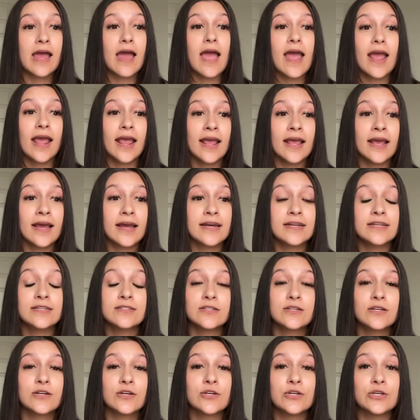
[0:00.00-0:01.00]
and
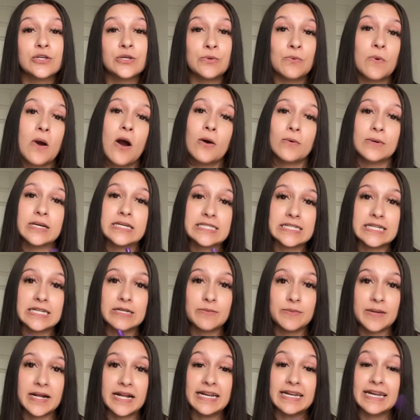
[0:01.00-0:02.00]
you always need a
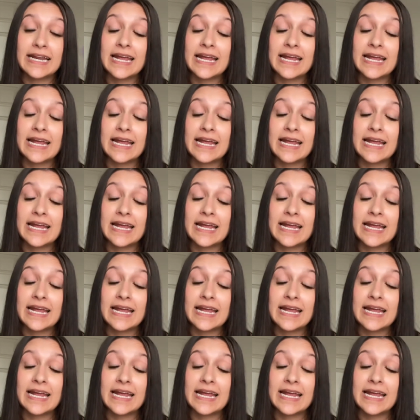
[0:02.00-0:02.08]
pen,